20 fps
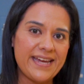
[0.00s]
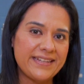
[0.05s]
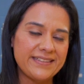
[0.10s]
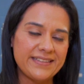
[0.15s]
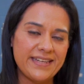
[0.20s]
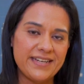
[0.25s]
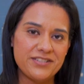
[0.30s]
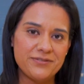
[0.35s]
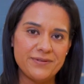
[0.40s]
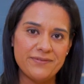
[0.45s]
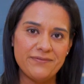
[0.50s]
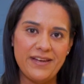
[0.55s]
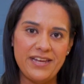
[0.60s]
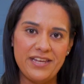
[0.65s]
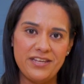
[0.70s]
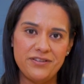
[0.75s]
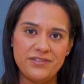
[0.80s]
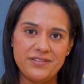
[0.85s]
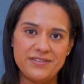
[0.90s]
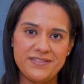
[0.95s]
I'd like to
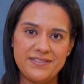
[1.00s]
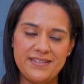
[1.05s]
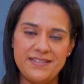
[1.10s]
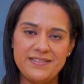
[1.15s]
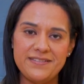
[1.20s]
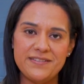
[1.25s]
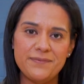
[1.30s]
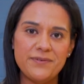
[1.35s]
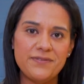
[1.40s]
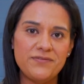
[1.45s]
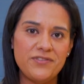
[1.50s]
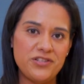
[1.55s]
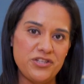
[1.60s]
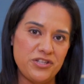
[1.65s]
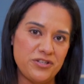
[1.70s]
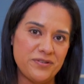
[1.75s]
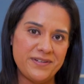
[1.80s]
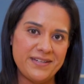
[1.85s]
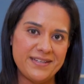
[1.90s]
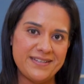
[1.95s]
invite you to see some of the
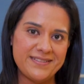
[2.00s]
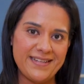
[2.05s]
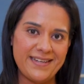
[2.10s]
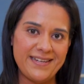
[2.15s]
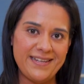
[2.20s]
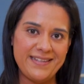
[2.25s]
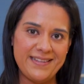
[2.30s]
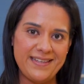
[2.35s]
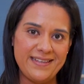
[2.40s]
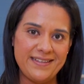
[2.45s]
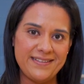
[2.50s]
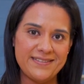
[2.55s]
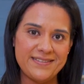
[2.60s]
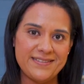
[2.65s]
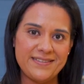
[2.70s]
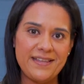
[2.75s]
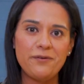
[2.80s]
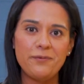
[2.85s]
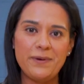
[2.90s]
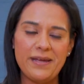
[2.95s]
new and exciting
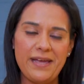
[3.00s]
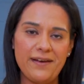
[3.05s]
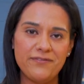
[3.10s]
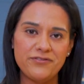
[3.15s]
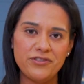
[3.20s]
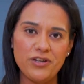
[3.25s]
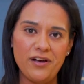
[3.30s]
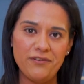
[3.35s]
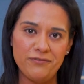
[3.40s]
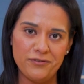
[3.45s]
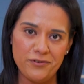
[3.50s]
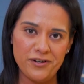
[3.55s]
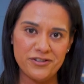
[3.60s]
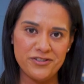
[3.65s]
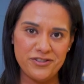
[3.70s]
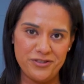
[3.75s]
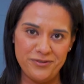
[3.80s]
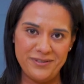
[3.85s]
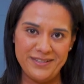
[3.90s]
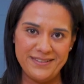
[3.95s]
things that we have to offer
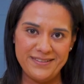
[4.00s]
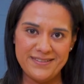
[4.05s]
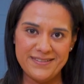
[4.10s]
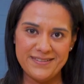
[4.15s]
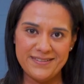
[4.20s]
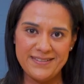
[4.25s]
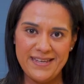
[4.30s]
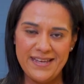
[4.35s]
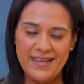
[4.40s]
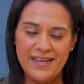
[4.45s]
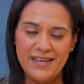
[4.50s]
our students.